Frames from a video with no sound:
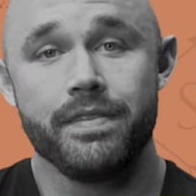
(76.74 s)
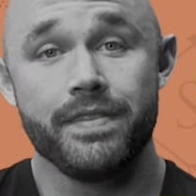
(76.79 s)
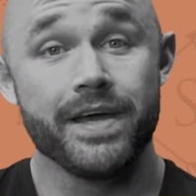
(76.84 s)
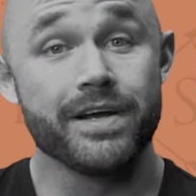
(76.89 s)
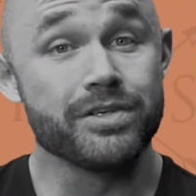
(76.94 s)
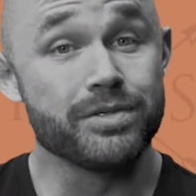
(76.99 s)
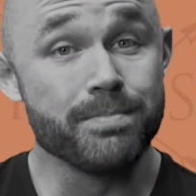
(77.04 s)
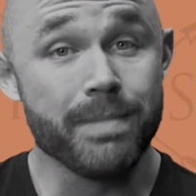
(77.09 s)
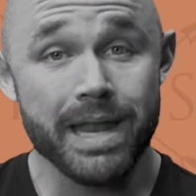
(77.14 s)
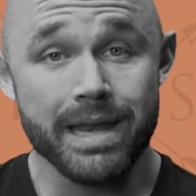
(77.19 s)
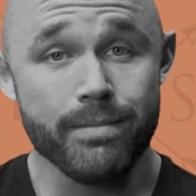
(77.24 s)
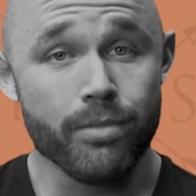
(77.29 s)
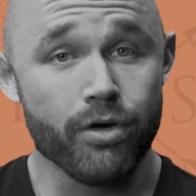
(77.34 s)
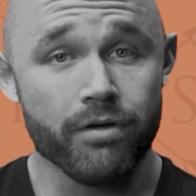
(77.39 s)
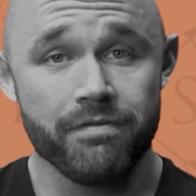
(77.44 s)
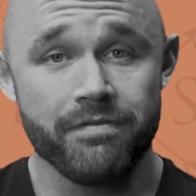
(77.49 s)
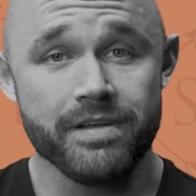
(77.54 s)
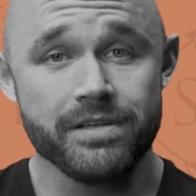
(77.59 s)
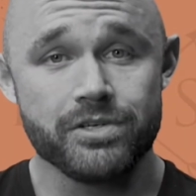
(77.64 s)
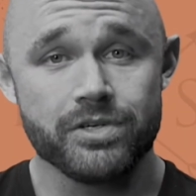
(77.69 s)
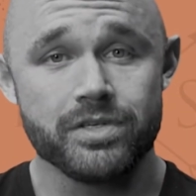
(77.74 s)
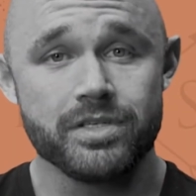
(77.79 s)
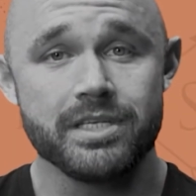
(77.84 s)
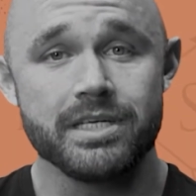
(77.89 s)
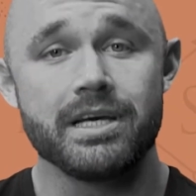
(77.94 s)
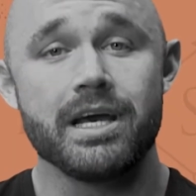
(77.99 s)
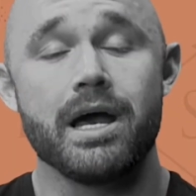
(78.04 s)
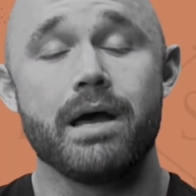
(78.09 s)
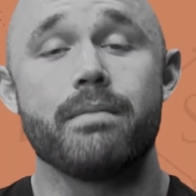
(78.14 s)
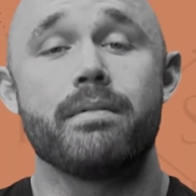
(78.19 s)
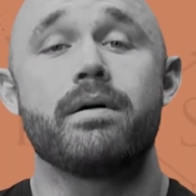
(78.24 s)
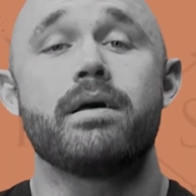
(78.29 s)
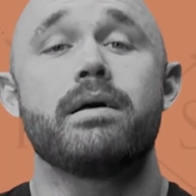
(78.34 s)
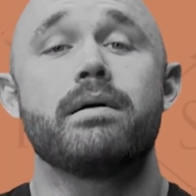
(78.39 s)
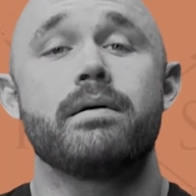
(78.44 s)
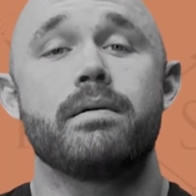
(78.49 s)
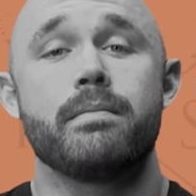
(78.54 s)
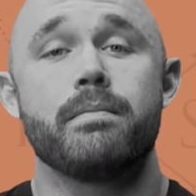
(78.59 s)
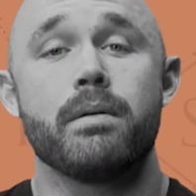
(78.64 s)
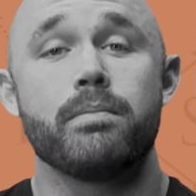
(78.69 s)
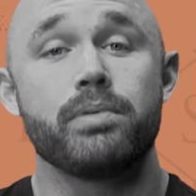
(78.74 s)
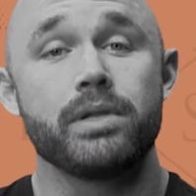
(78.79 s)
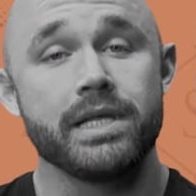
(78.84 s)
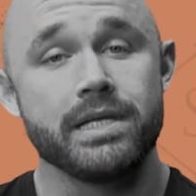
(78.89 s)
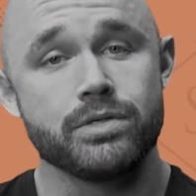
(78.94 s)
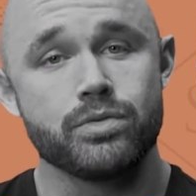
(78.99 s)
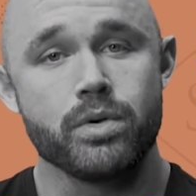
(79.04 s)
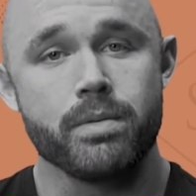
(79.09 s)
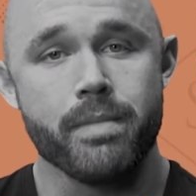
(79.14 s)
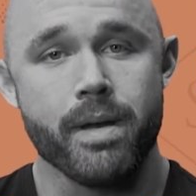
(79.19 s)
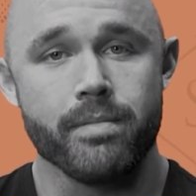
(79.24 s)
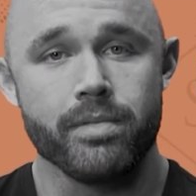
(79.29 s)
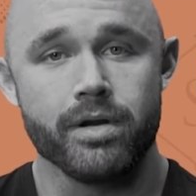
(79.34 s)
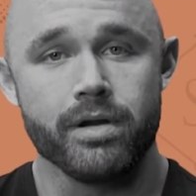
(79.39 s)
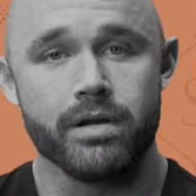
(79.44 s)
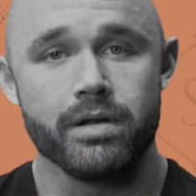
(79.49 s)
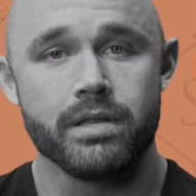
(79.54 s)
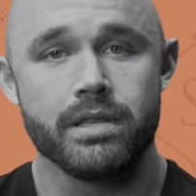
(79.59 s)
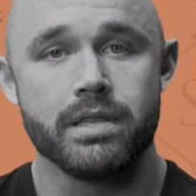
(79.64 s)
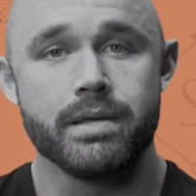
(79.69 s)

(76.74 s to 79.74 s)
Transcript: There's many more features to come, but please remember,